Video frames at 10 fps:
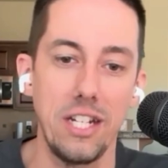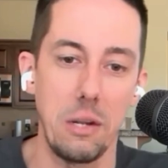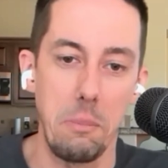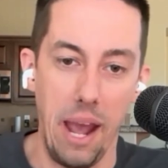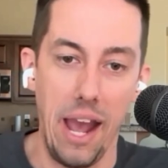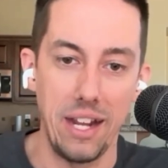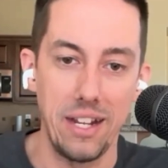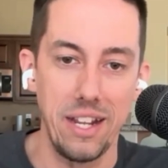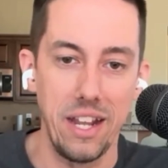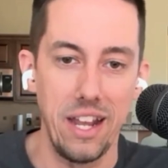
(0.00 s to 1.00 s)
it
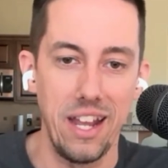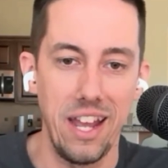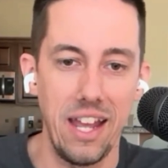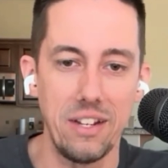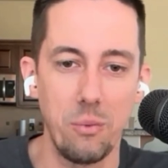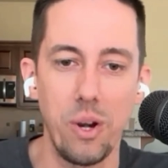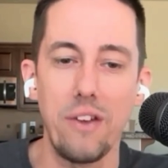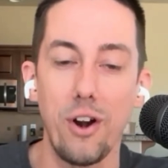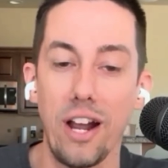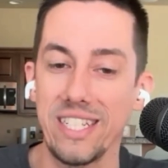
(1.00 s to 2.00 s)
back. And
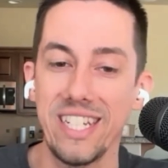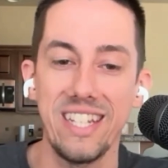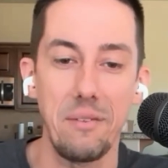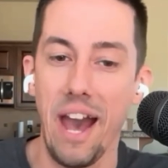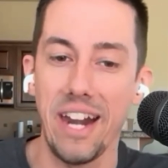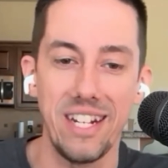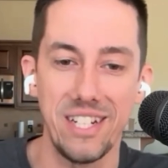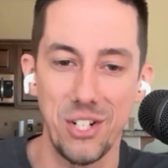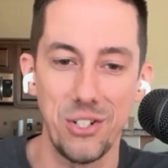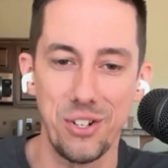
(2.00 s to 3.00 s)
whenever I see them adding a
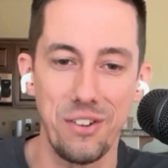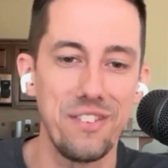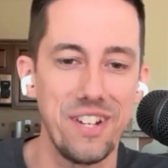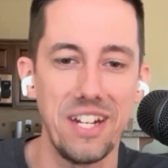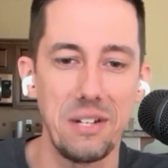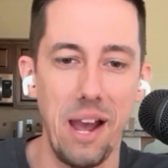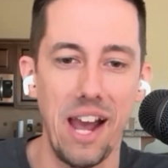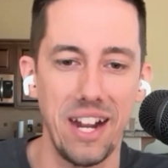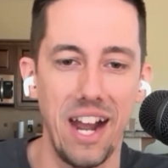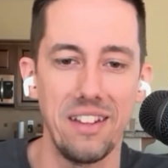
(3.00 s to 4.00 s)
filter to change it
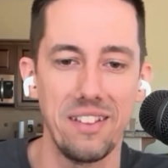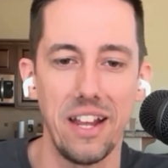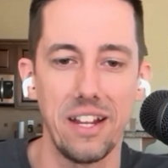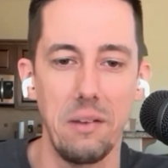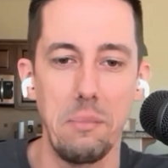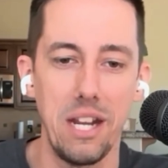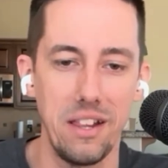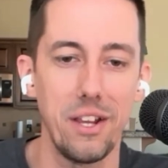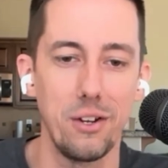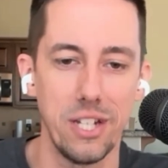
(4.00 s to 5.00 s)
back, I like
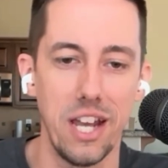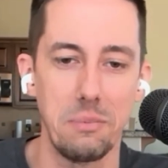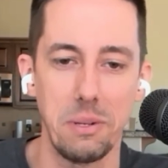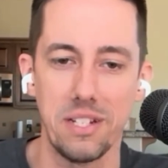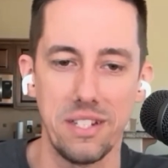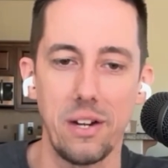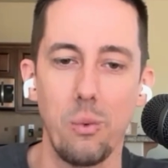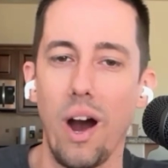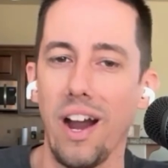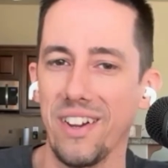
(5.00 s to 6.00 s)
immediately go test, because like,
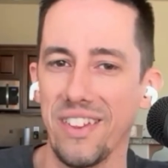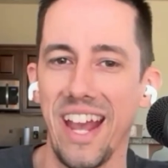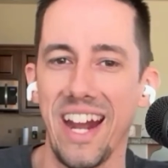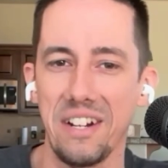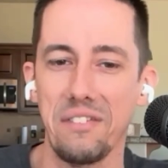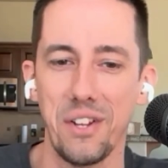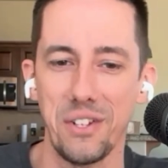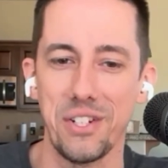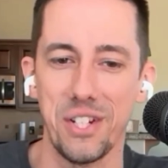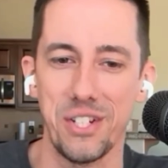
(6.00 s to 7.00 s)
why are they adding a
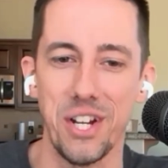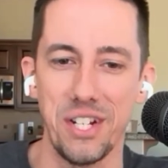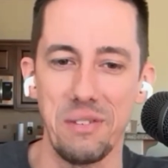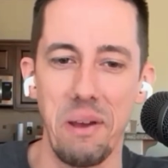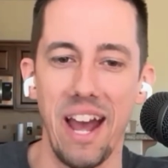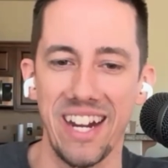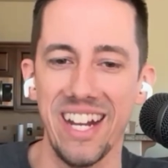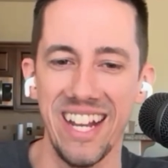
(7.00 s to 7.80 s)
filter to change it back?